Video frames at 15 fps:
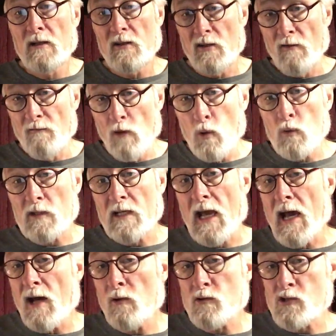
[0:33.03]
The vote
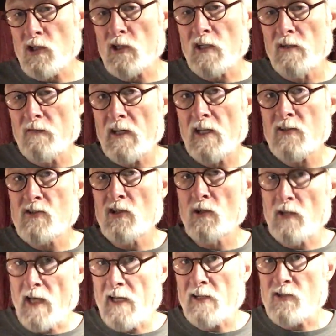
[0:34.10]
count should convince you
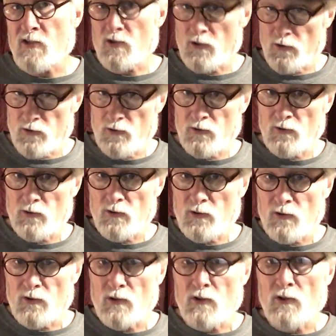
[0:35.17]
that it's true.
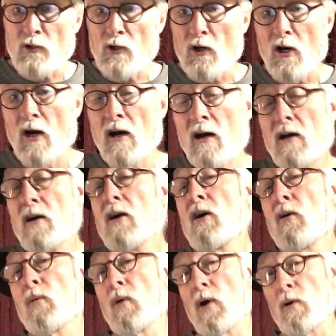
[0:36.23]

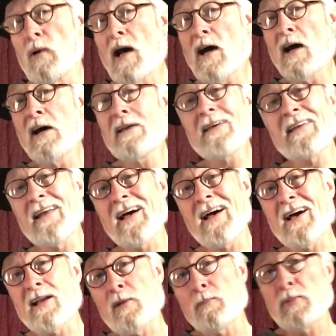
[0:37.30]
We're running
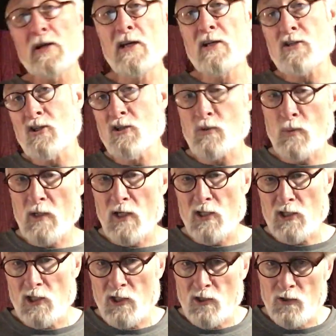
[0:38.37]
out of patience with
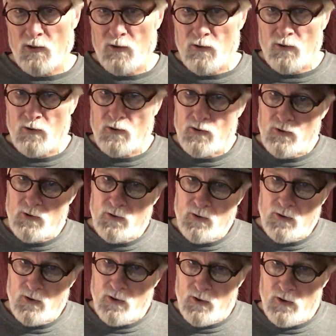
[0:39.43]

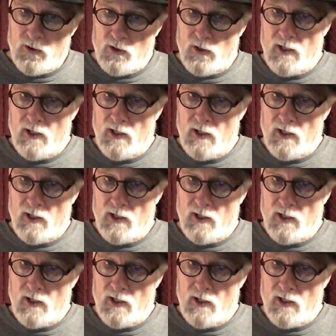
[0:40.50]
you.